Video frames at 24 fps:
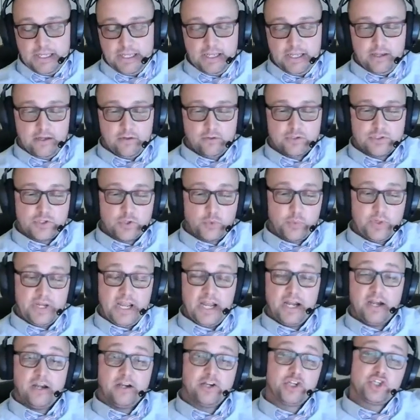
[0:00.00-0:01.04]
And so we
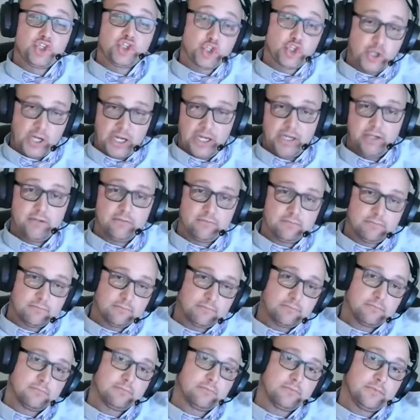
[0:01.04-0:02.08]
got on a train,
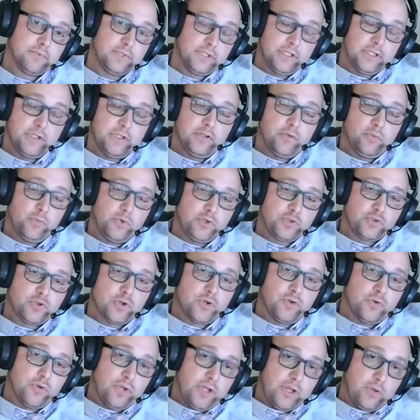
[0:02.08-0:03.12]
we
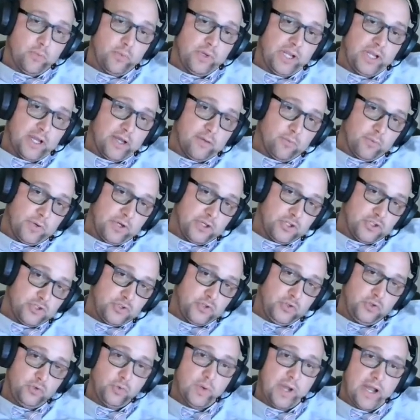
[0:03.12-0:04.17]
drove, and went
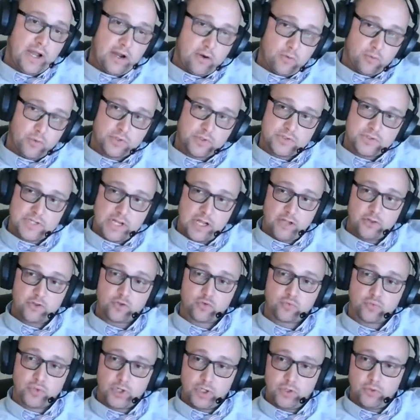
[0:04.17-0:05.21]
2 hours down
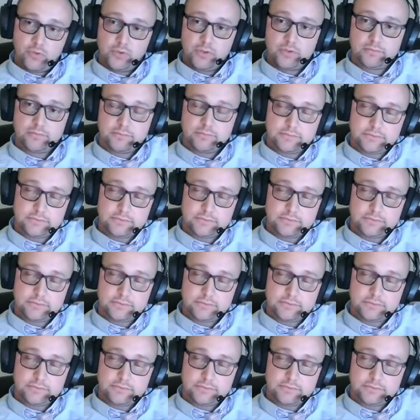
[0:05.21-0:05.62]
the road